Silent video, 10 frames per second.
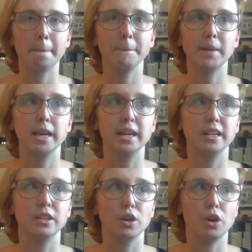
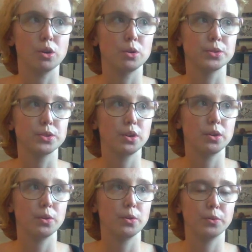And
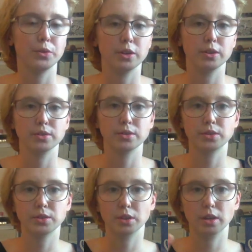also
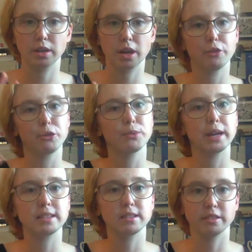there's other
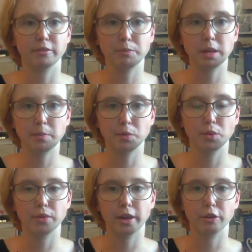races of people
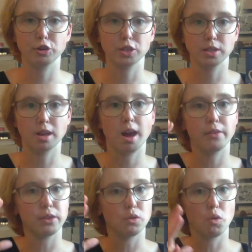that are just not
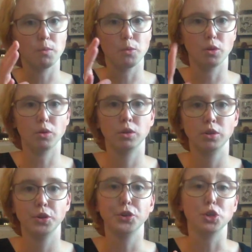the normal
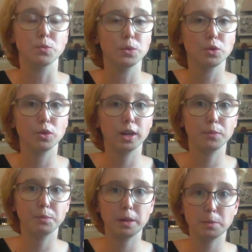
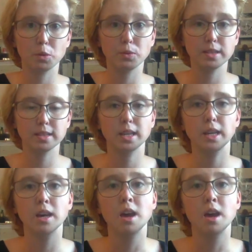humanoid people we see,